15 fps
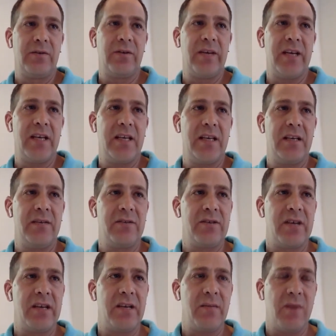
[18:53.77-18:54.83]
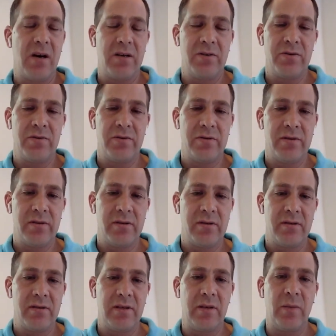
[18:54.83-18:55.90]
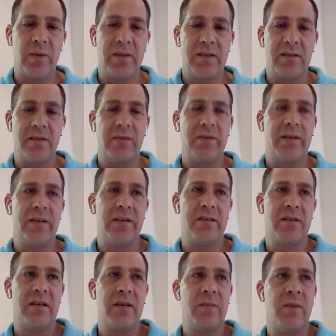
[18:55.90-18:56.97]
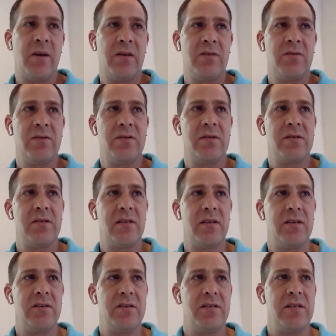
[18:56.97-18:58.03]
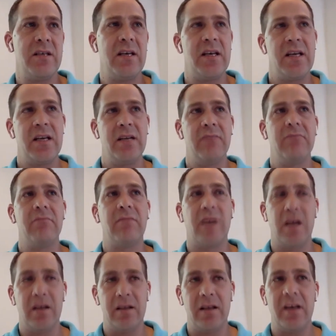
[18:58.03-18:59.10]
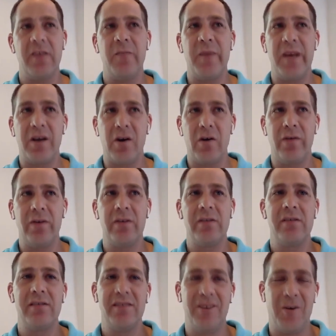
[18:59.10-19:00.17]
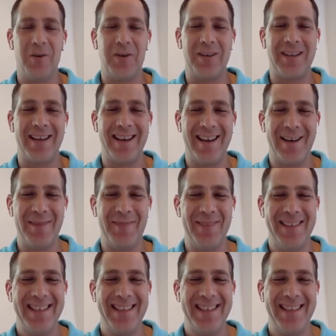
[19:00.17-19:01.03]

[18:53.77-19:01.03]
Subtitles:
creating shiny modules and Winston creating shiny modules, ggedit got a lot of makeovers over time.